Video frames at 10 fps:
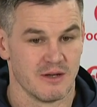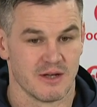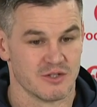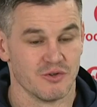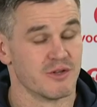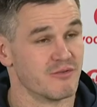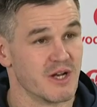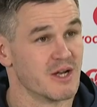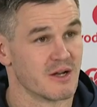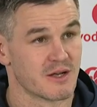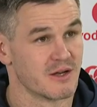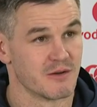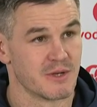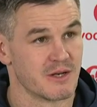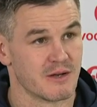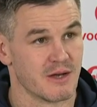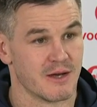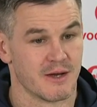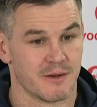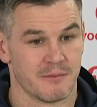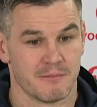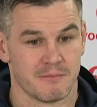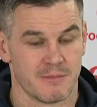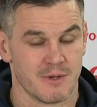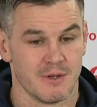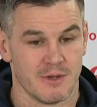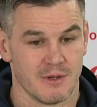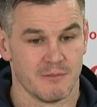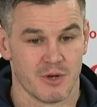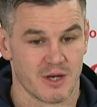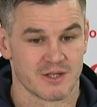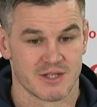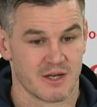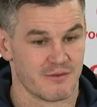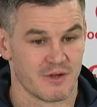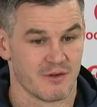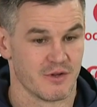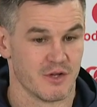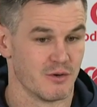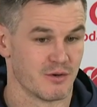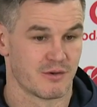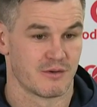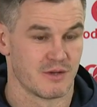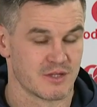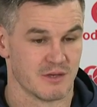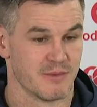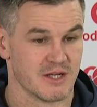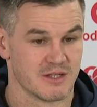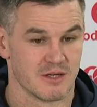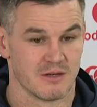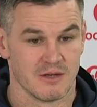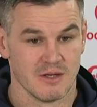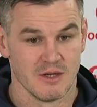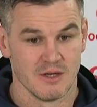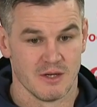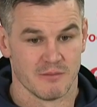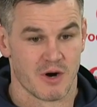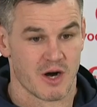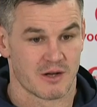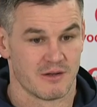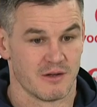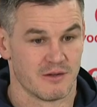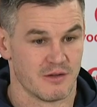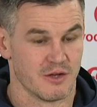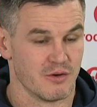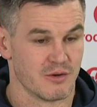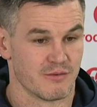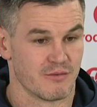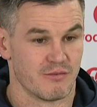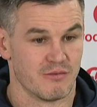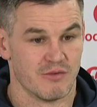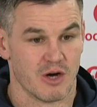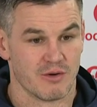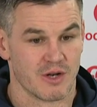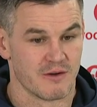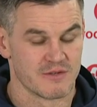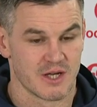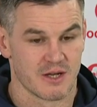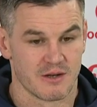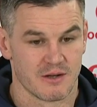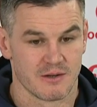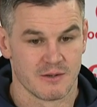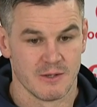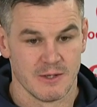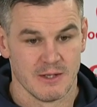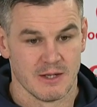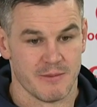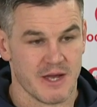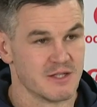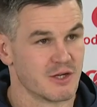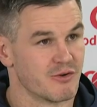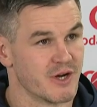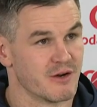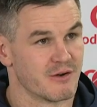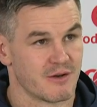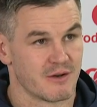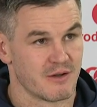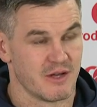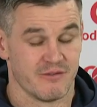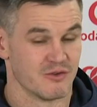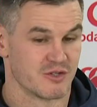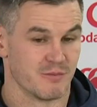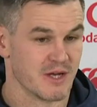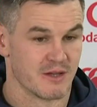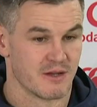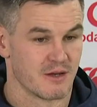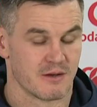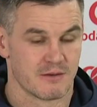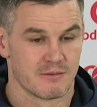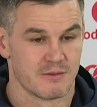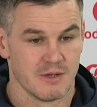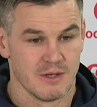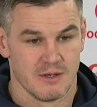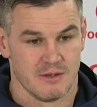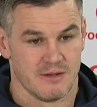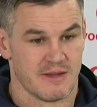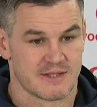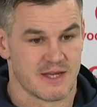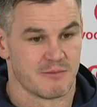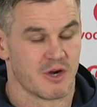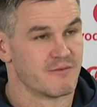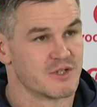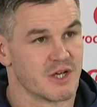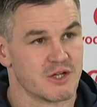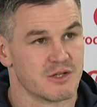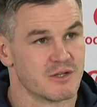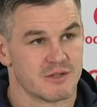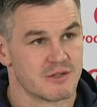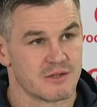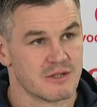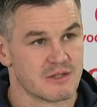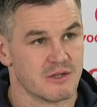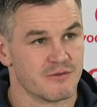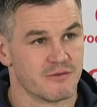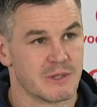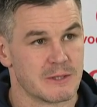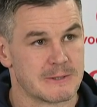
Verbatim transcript: it's nothing really. Like you know what I mean. Um, but like I said, if you, if you do it, it's an amazing mark to, to do. And Ronan obviously had an amazing career, and even just to be in the in that same conversation is, is enough for me.